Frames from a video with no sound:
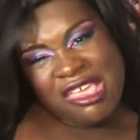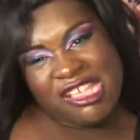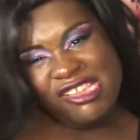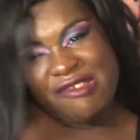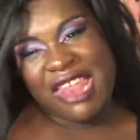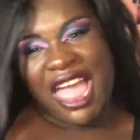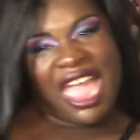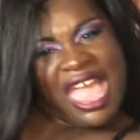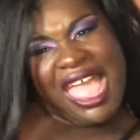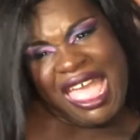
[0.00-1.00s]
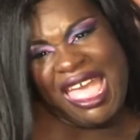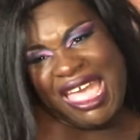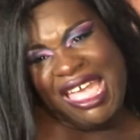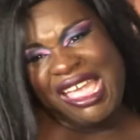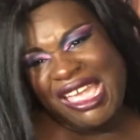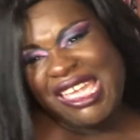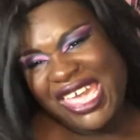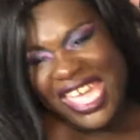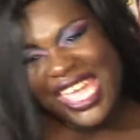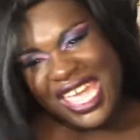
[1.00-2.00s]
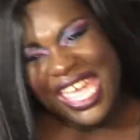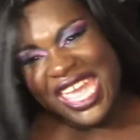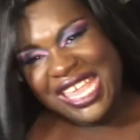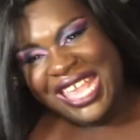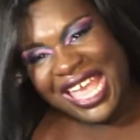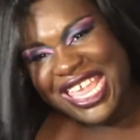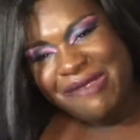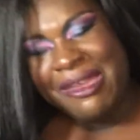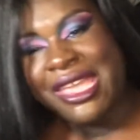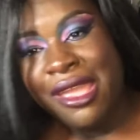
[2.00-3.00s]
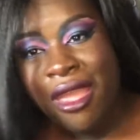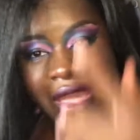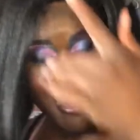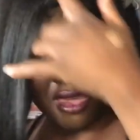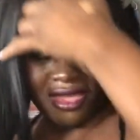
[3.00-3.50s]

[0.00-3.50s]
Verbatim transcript: she was like, he eh,